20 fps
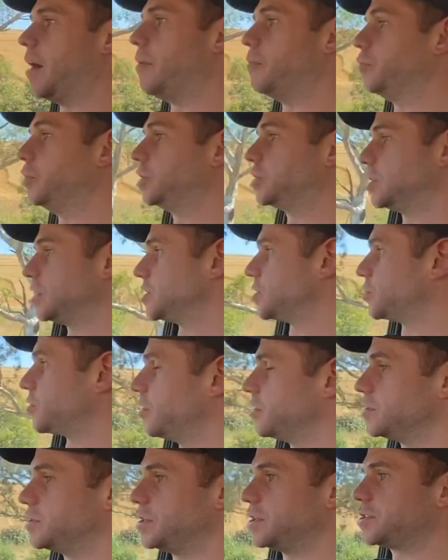We just
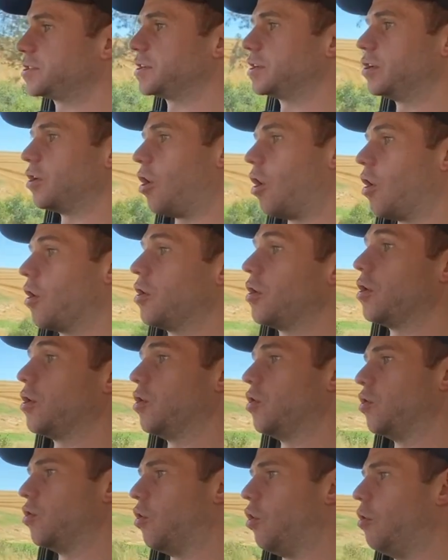transitioned
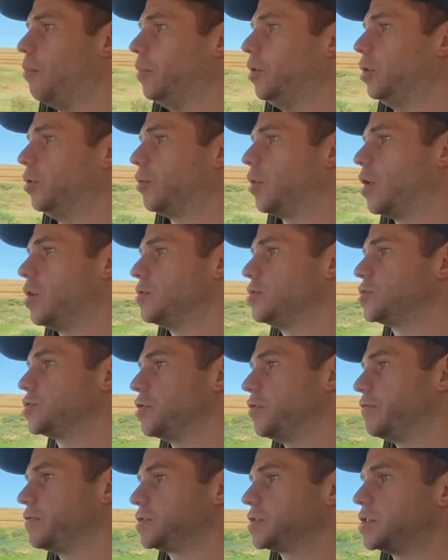on normal road
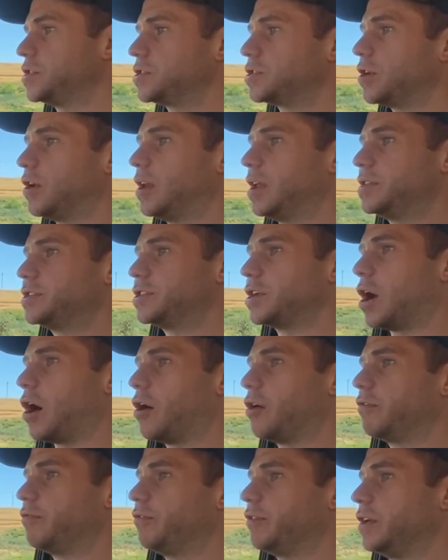surfaces, so let's see
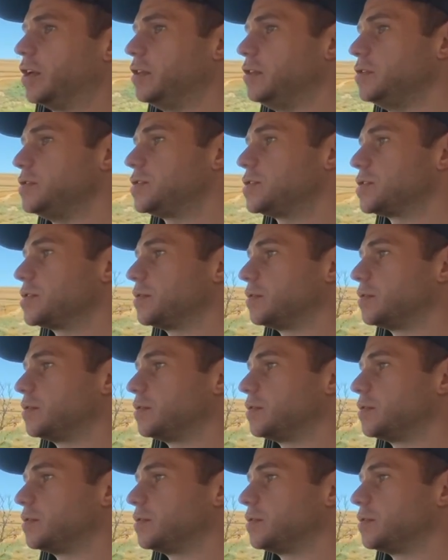how it feels.